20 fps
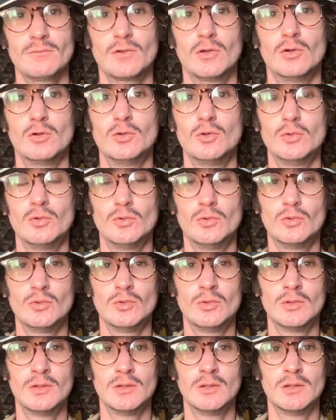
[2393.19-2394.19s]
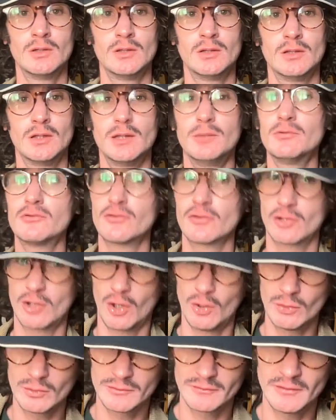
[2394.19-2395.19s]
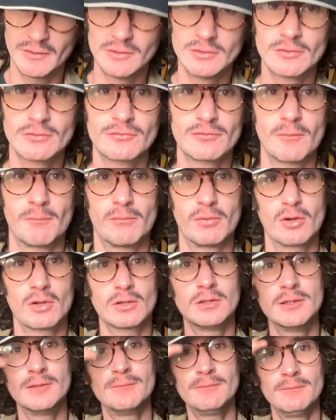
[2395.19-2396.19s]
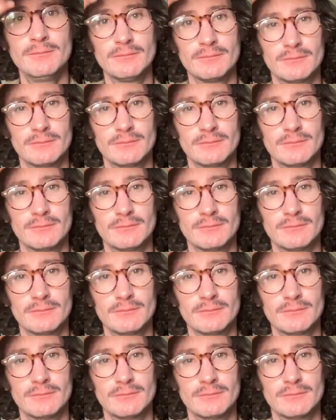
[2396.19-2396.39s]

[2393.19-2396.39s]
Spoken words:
who he was a coke dealer from Brooklyn.